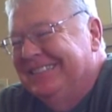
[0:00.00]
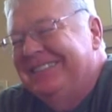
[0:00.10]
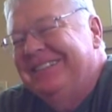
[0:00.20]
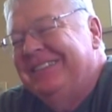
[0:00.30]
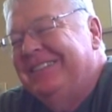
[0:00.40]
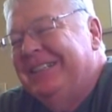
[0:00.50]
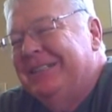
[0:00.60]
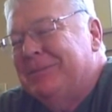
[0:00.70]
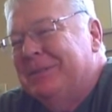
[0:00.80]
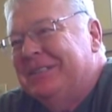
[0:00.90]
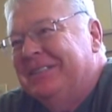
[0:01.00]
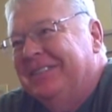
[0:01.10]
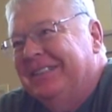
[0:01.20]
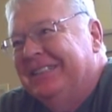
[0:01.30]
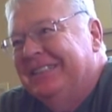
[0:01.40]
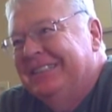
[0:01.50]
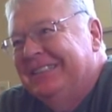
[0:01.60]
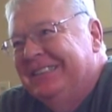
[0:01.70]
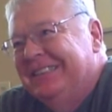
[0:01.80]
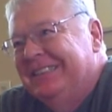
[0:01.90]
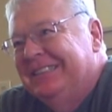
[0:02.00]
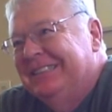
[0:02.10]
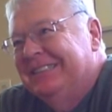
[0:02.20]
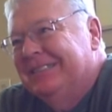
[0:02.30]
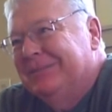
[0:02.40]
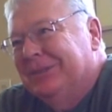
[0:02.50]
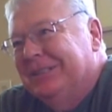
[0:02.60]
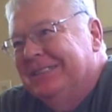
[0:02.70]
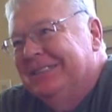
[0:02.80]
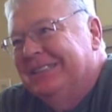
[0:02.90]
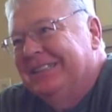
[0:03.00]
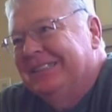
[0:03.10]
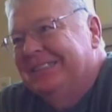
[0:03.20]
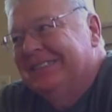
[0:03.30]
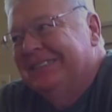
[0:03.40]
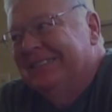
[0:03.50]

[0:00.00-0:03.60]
I don't have any specific sport, I guess.